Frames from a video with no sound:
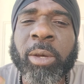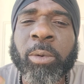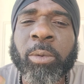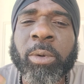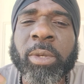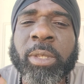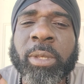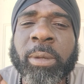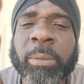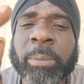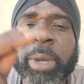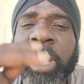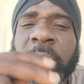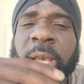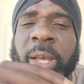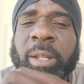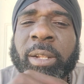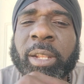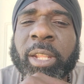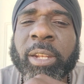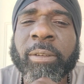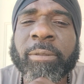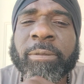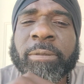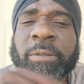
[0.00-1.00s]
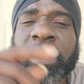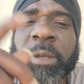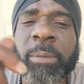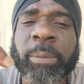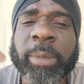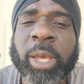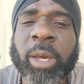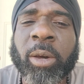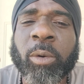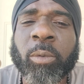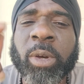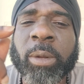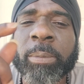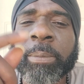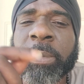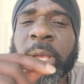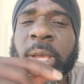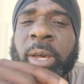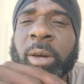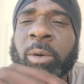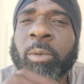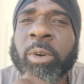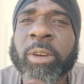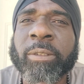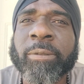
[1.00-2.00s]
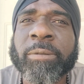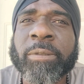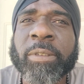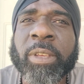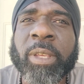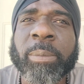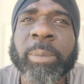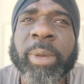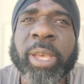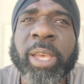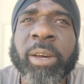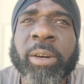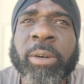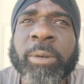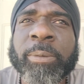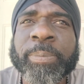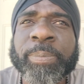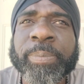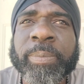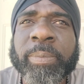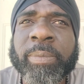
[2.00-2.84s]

It was a male and a female, one male, one female.